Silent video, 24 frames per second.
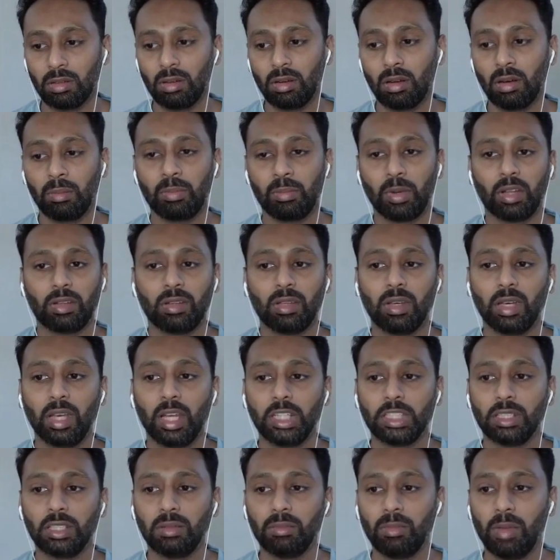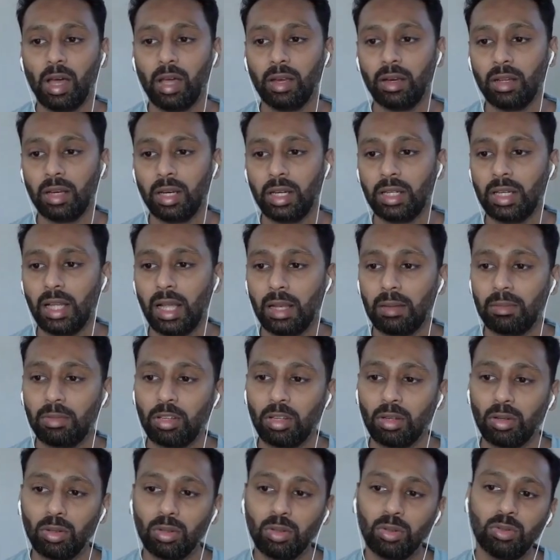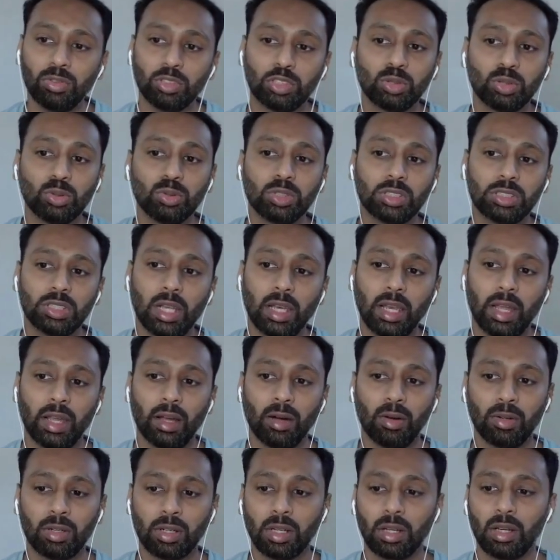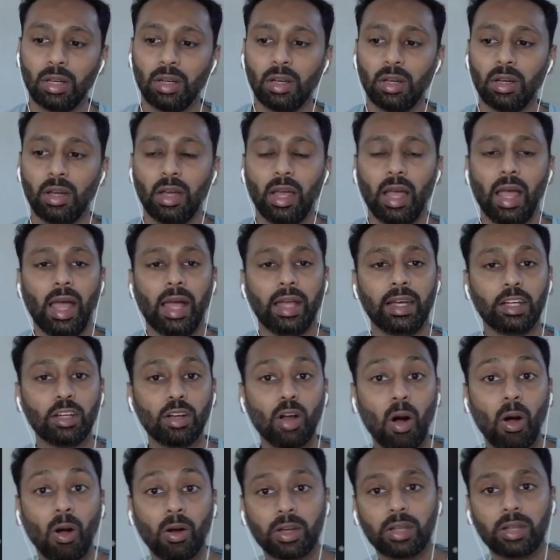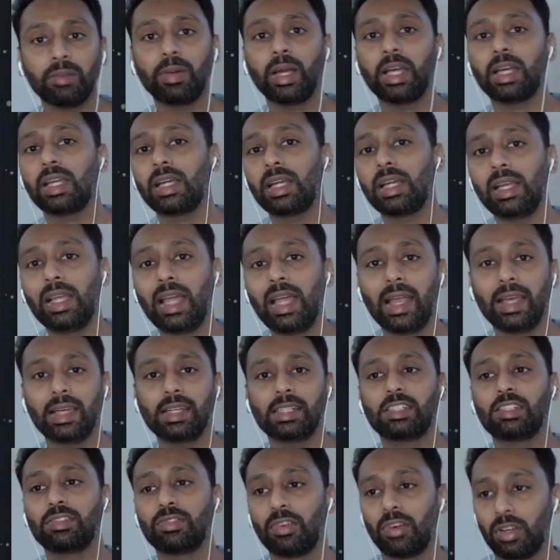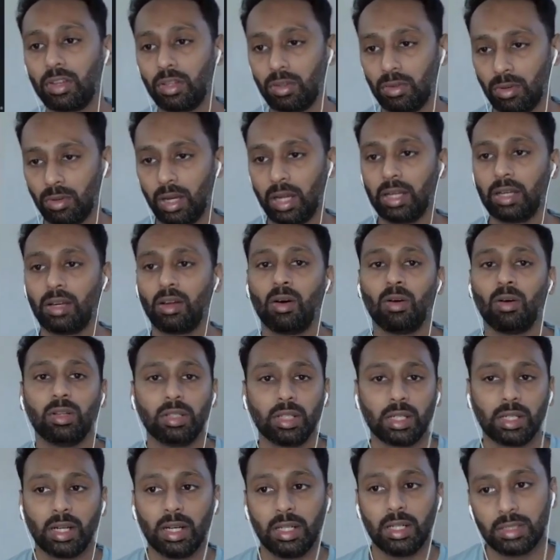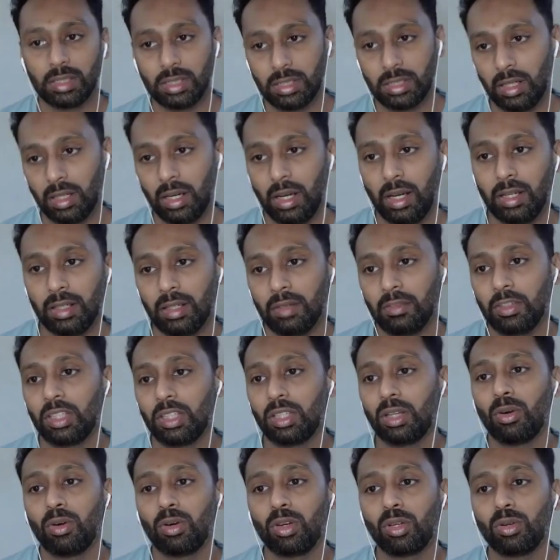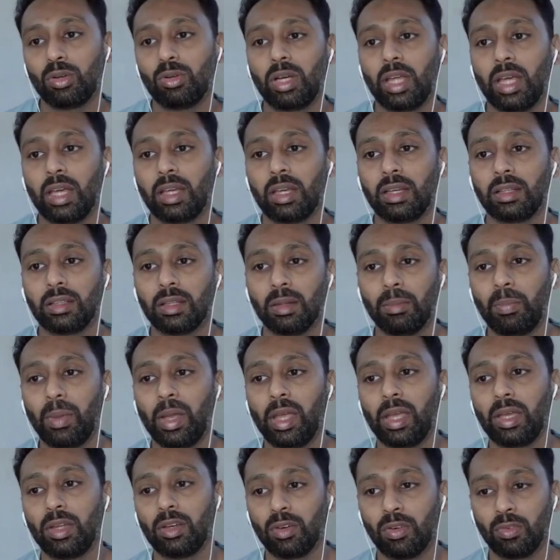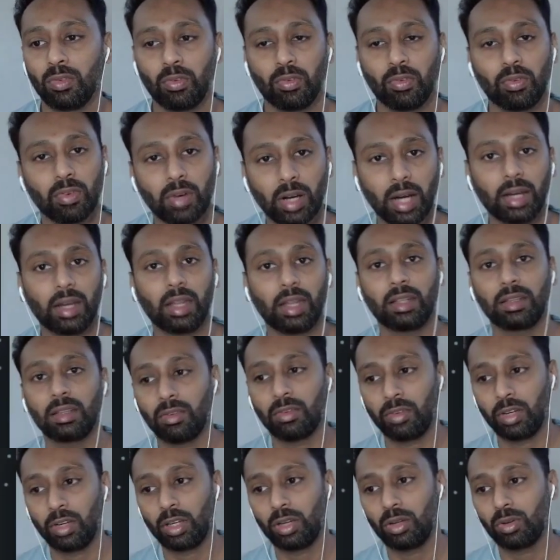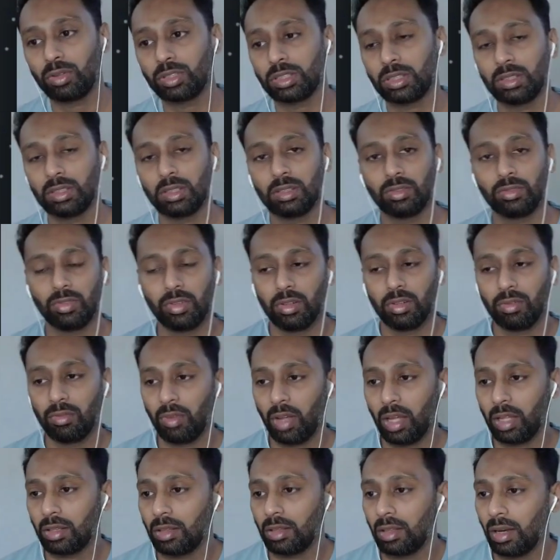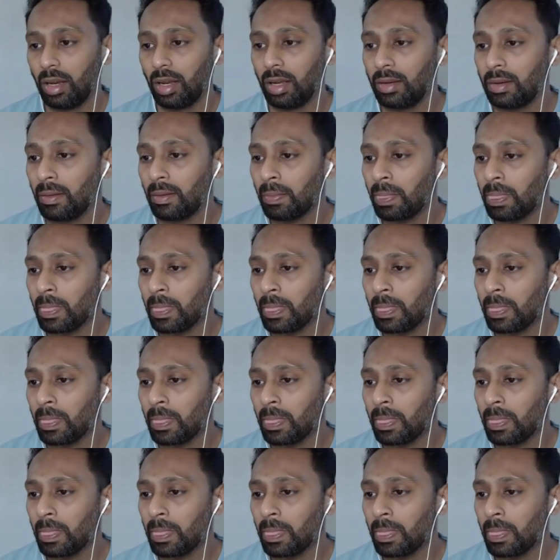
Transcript: a presentation manner, it helps you to choose the layout and it automatically edits for you, right? All the cuts, right? Without you taking the pain of cutting the videos in different ways, right?